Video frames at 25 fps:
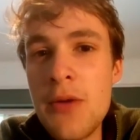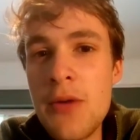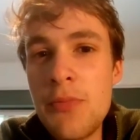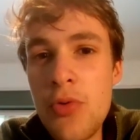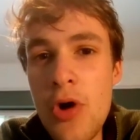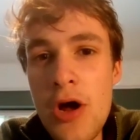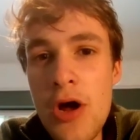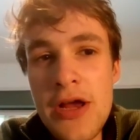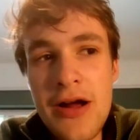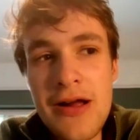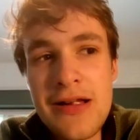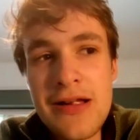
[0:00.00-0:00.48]

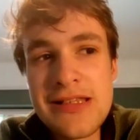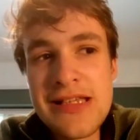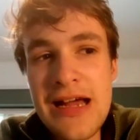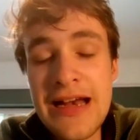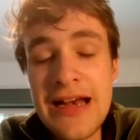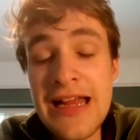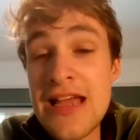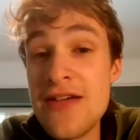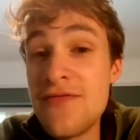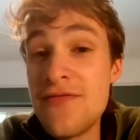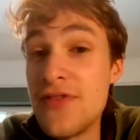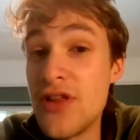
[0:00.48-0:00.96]
bright young
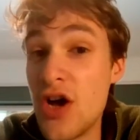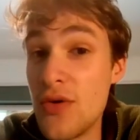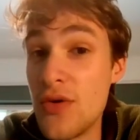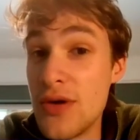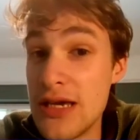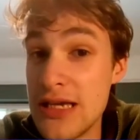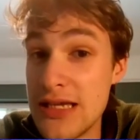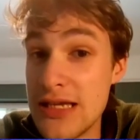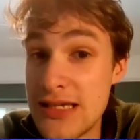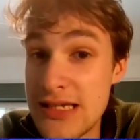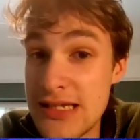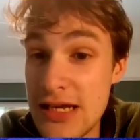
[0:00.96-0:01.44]
talent, even though
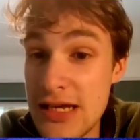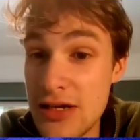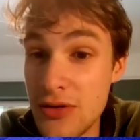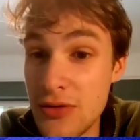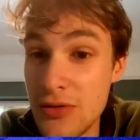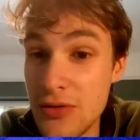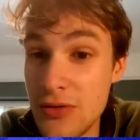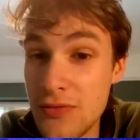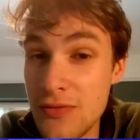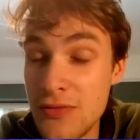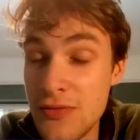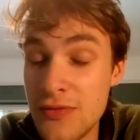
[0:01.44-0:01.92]
he's
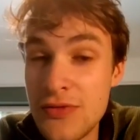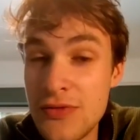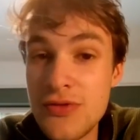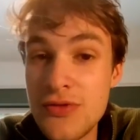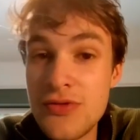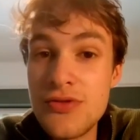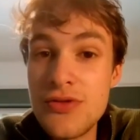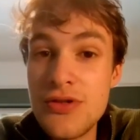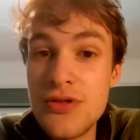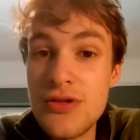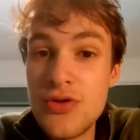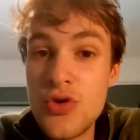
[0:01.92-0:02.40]
still
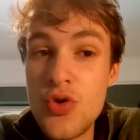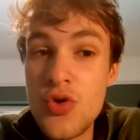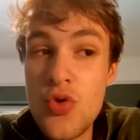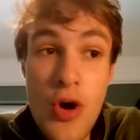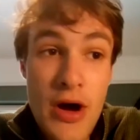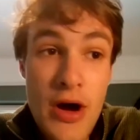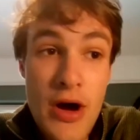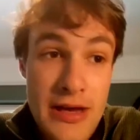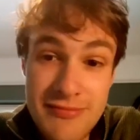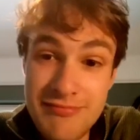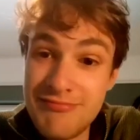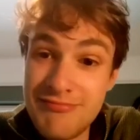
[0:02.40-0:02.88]

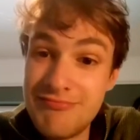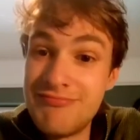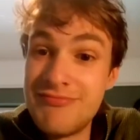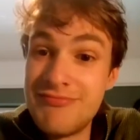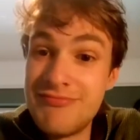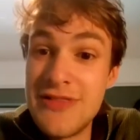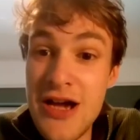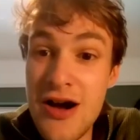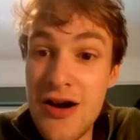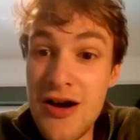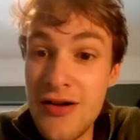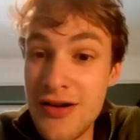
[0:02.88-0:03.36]
quite
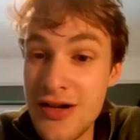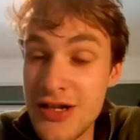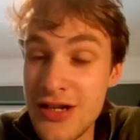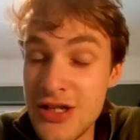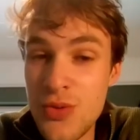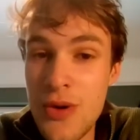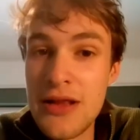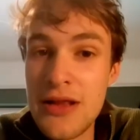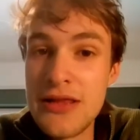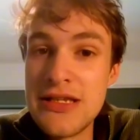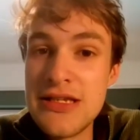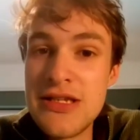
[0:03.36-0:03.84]
young at
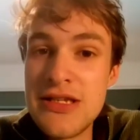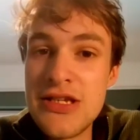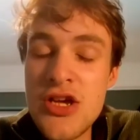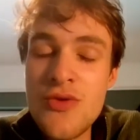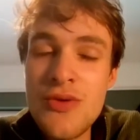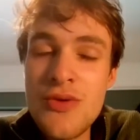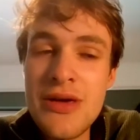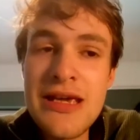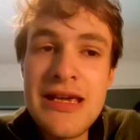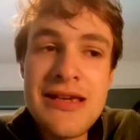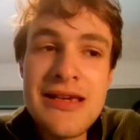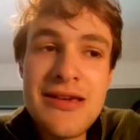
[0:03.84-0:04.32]
22.
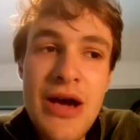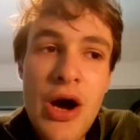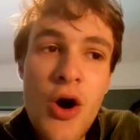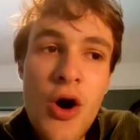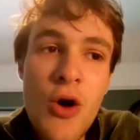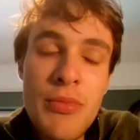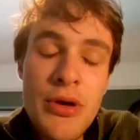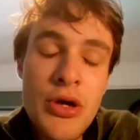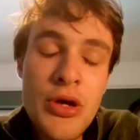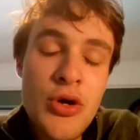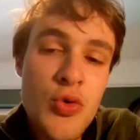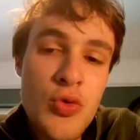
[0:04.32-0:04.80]
He
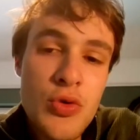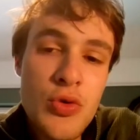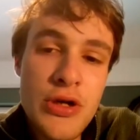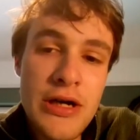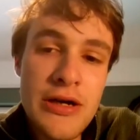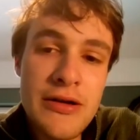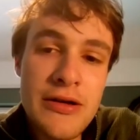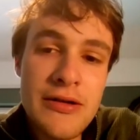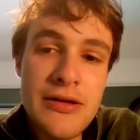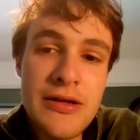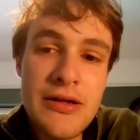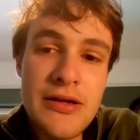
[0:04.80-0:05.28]
can't be called
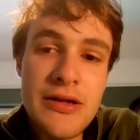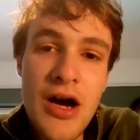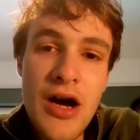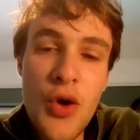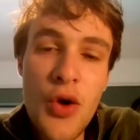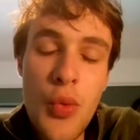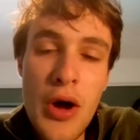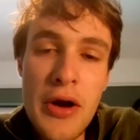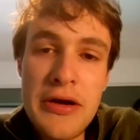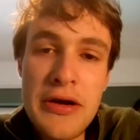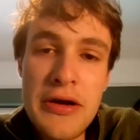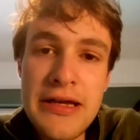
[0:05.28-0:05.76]
a
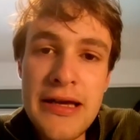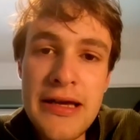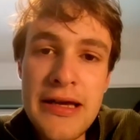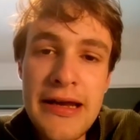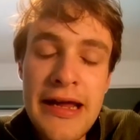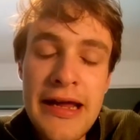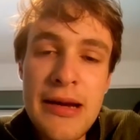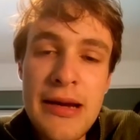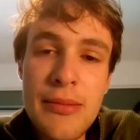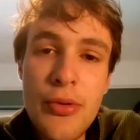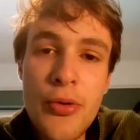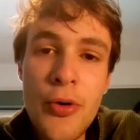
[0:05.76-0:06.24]
wonder
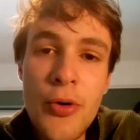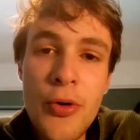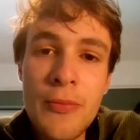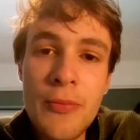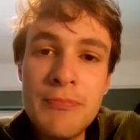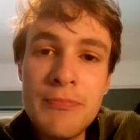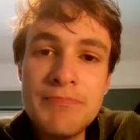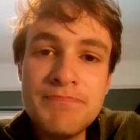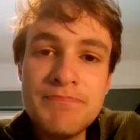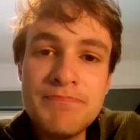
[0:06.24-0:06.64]
kid anymore.